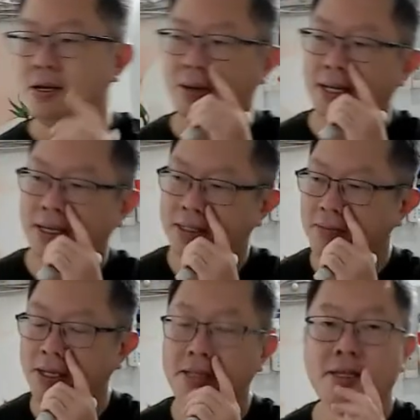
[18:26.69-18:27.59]
But it doesn't
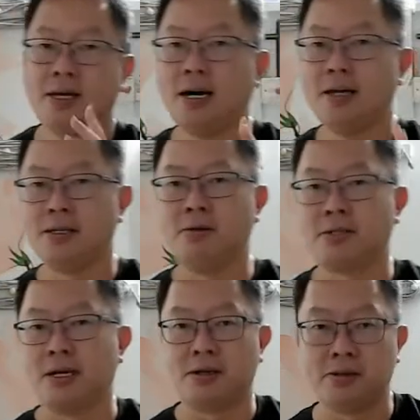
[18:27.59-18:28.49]
mean that other
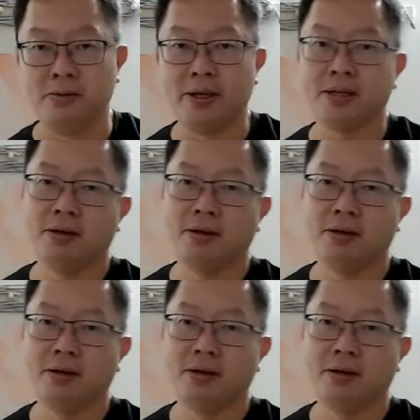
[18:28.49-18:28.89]
schools are not doing.